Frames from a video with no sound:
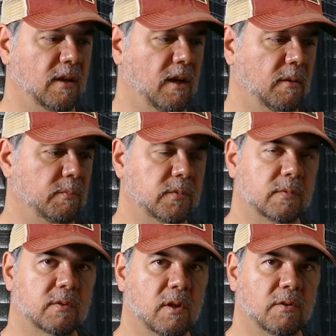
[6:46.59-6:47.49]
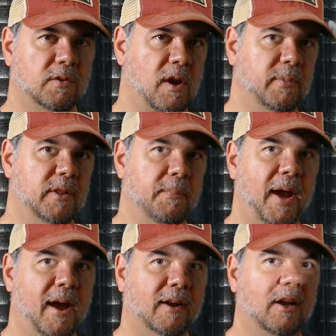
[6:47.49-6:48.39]
um, skull strap in the
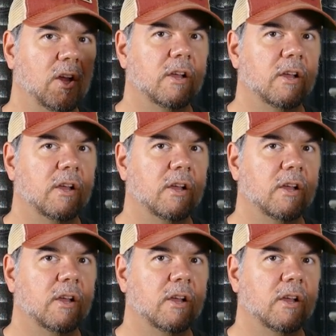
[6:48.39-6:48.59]
back